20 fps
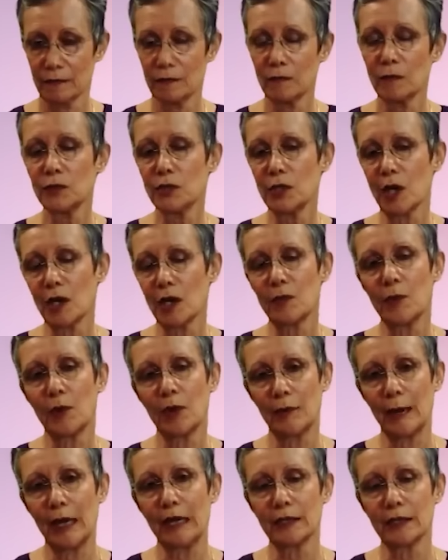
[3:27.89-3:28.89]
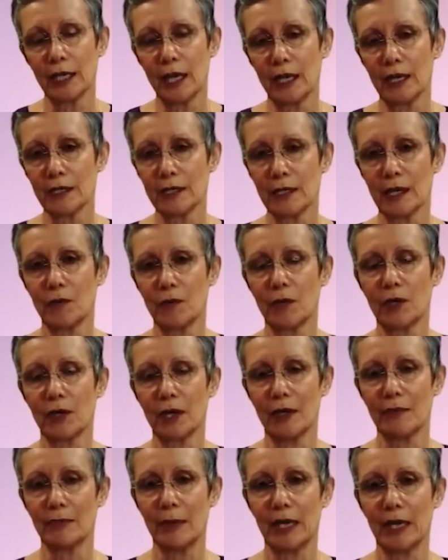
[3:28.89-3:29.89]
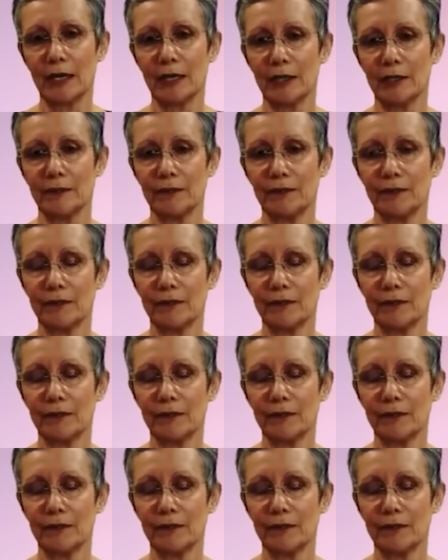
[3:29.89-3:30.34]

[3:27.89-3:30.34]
We'll talk more about that as I work on Becca.